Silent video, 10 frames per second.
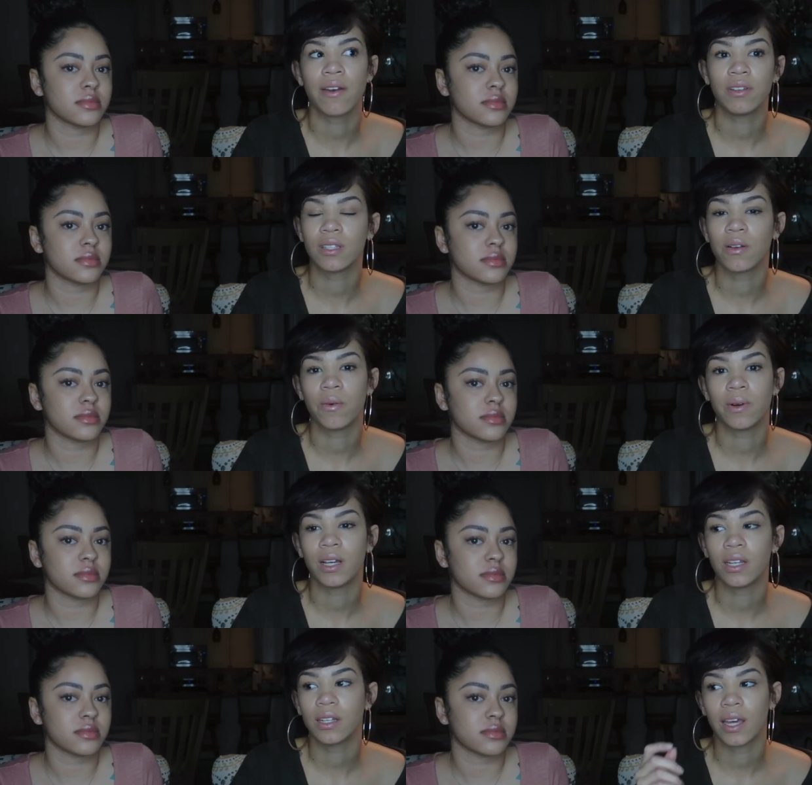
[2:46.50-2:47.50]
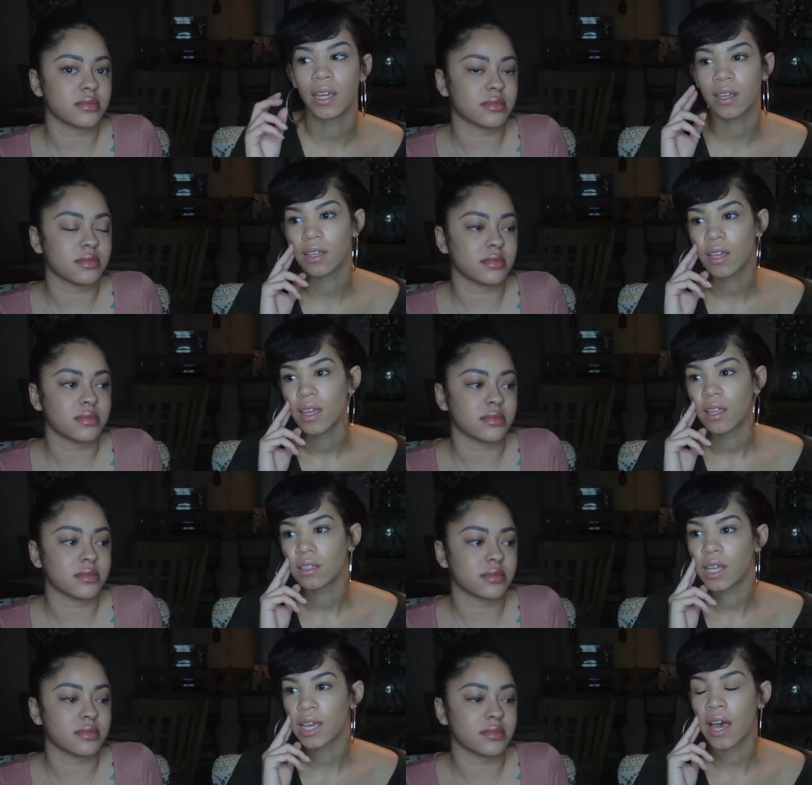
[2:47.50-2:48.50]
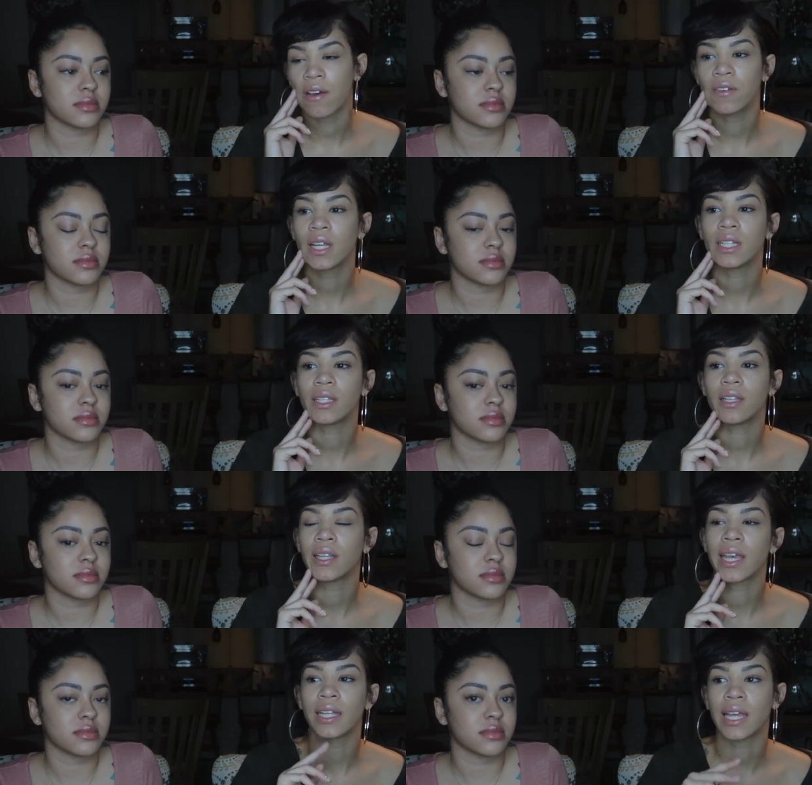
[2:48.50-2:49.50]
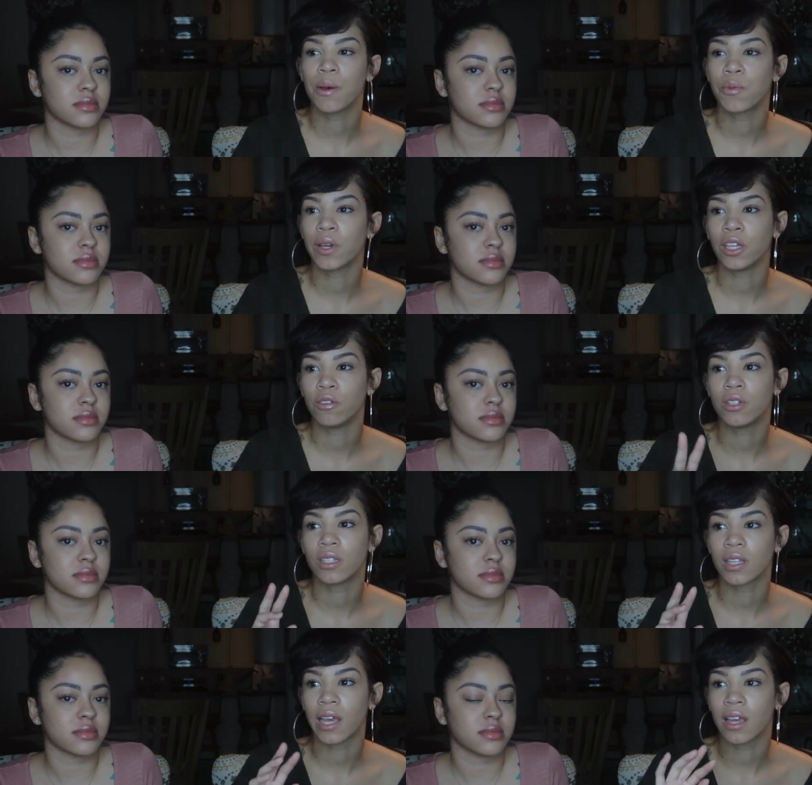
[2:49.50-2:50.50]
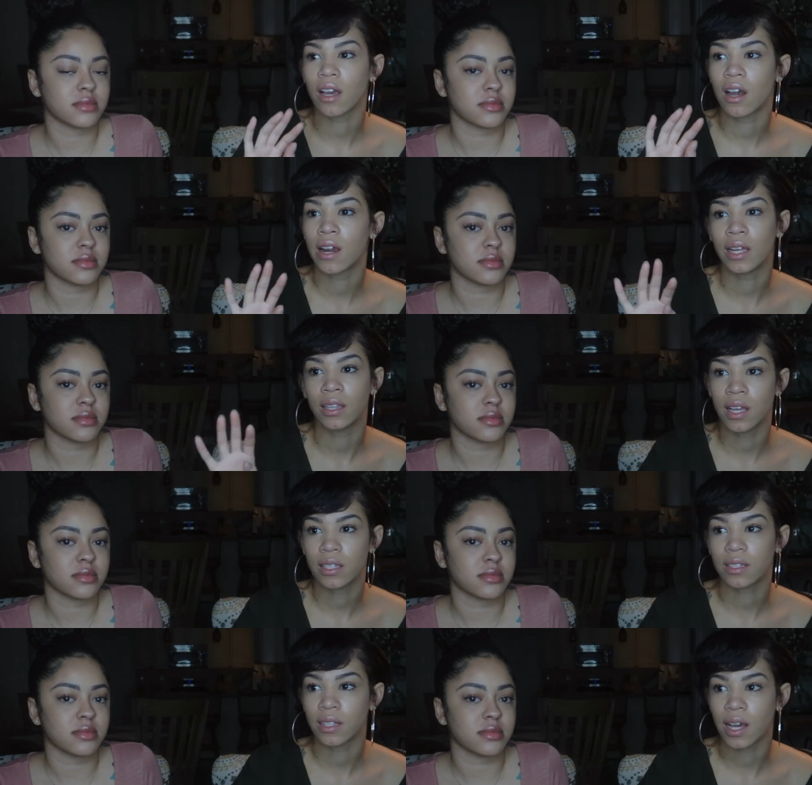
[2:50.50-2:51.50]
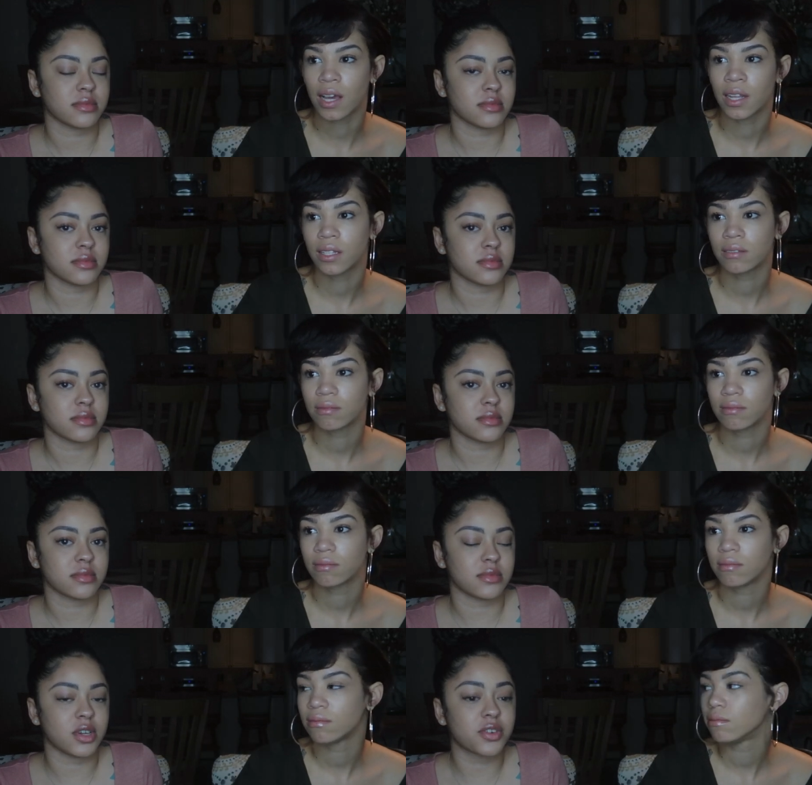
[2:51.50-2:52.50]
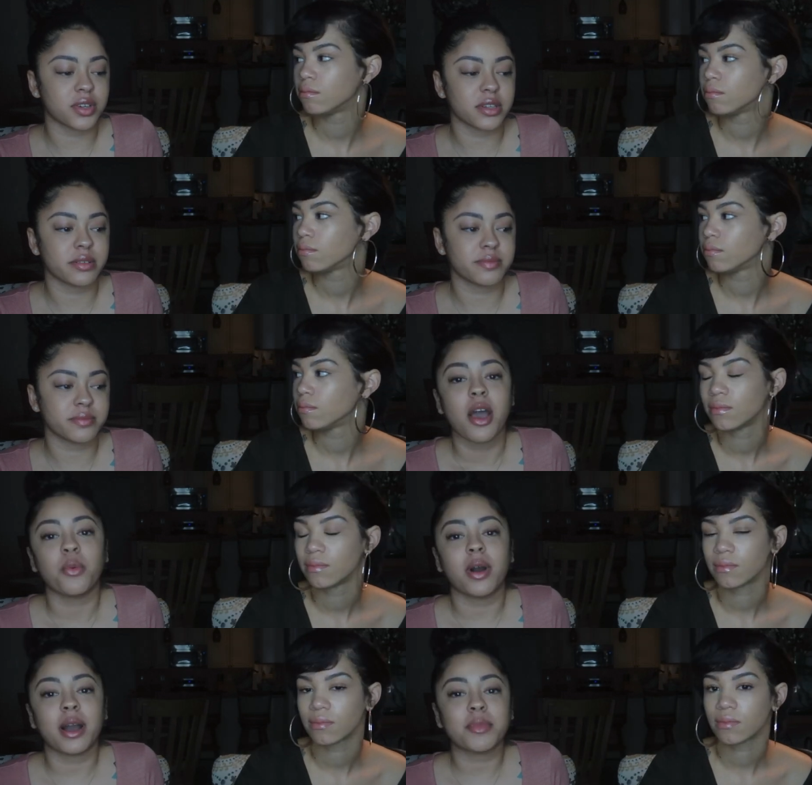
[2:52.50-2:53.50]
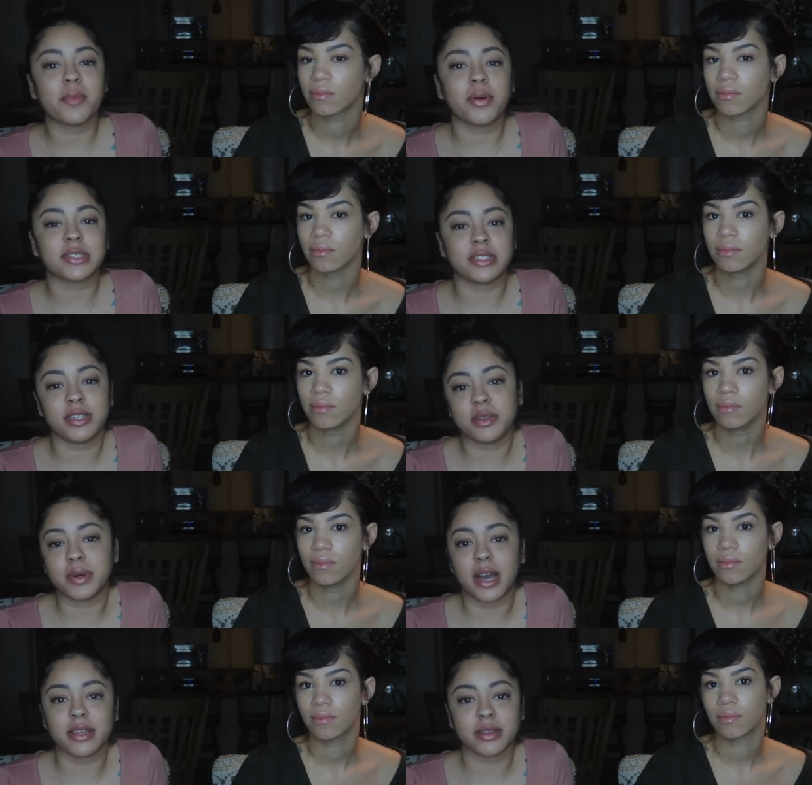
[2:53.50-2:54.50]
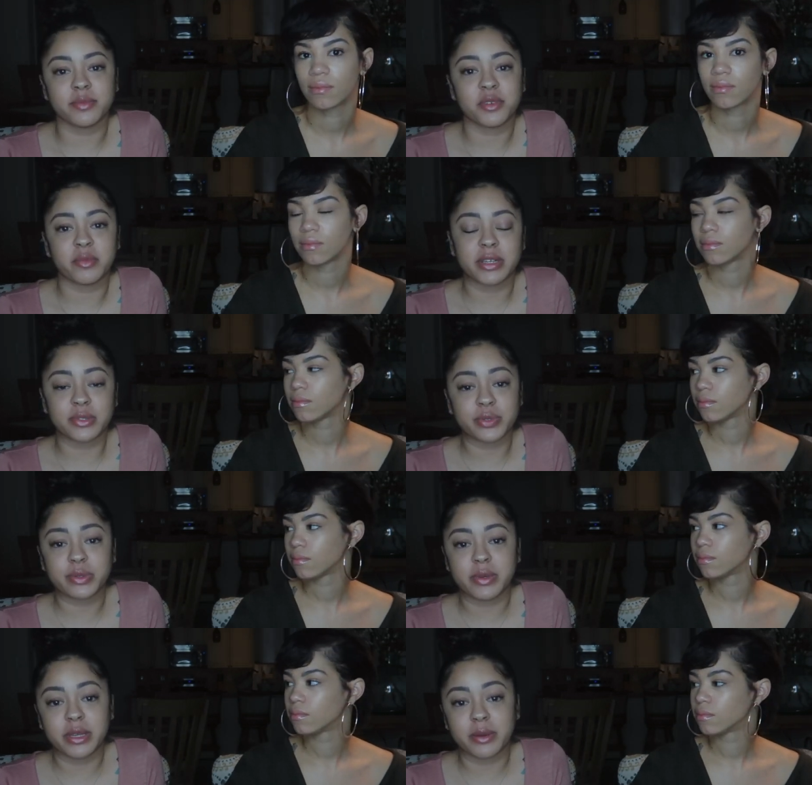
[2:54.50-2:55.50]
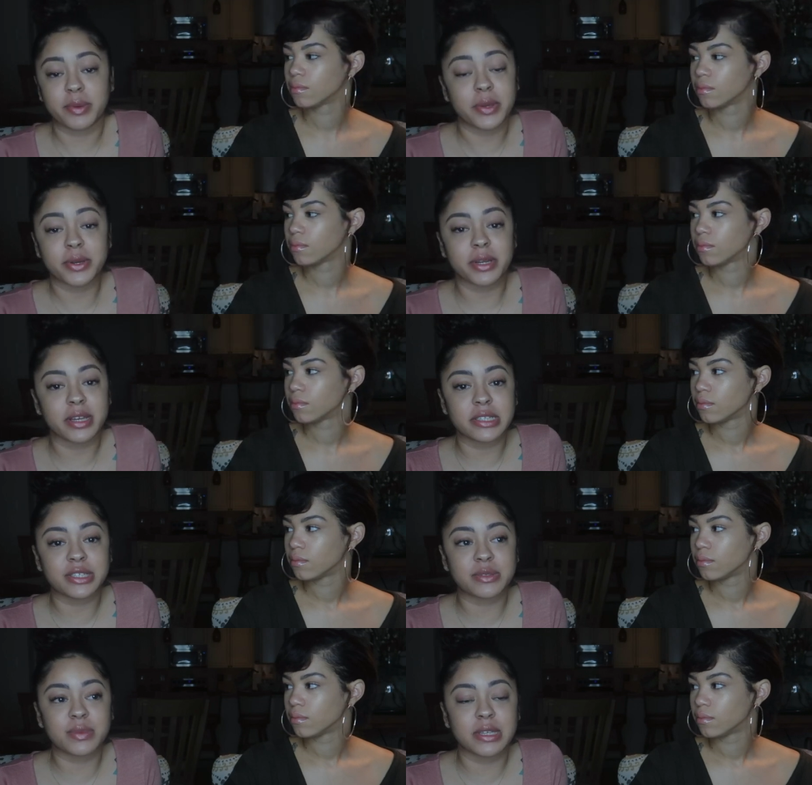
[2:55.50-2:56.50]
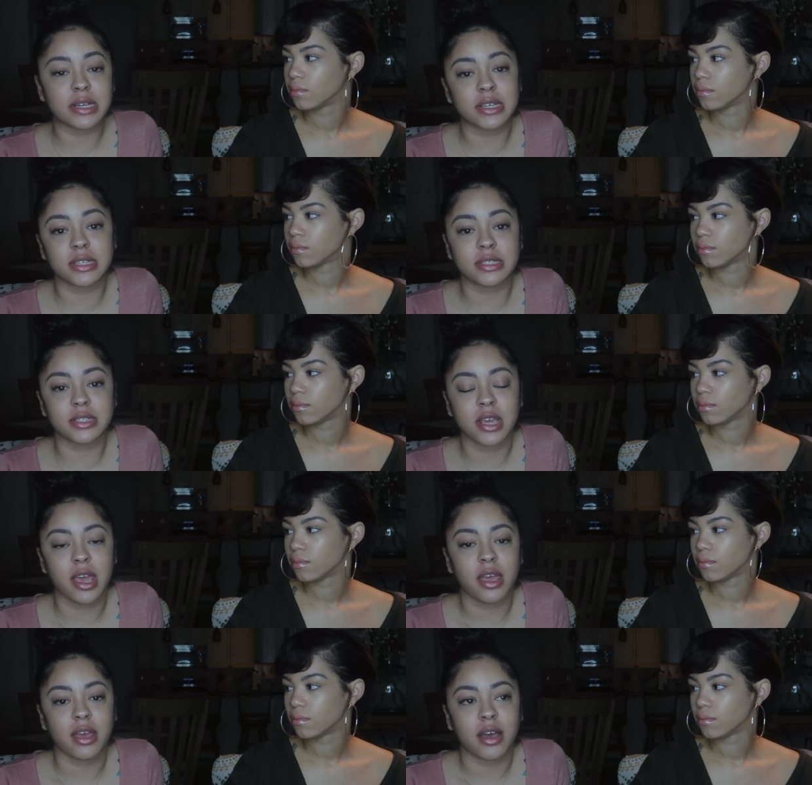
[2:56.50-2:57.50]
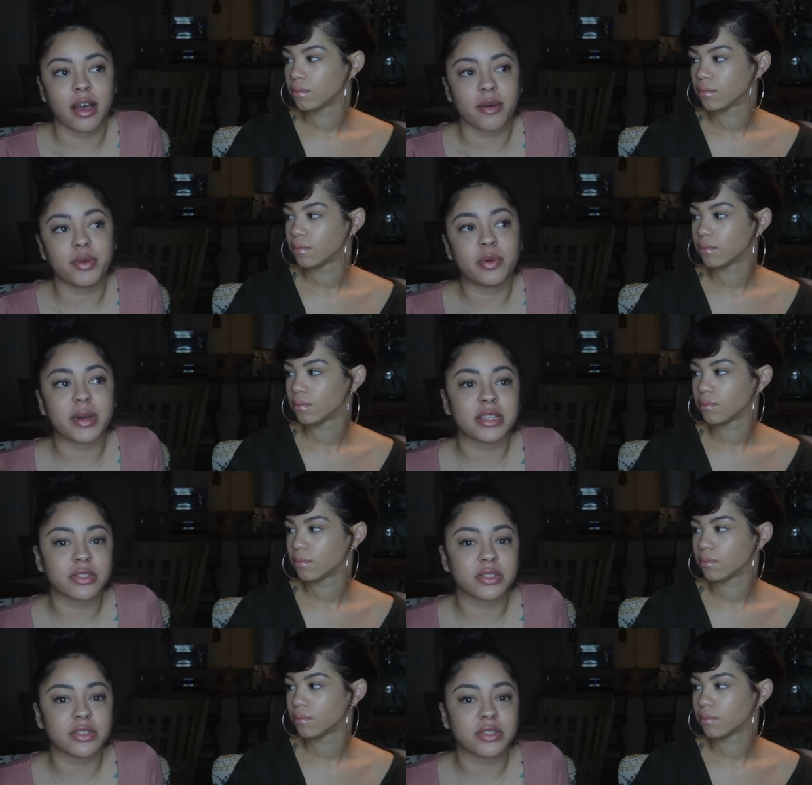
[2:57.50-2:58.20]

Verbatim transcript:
Speaker 1: every single one, like, like I feel like, like at that point you just like are in lust a lot.
Speaker 2: Agreed. Well, I'm not posting anybody on my social media, period, just because I built my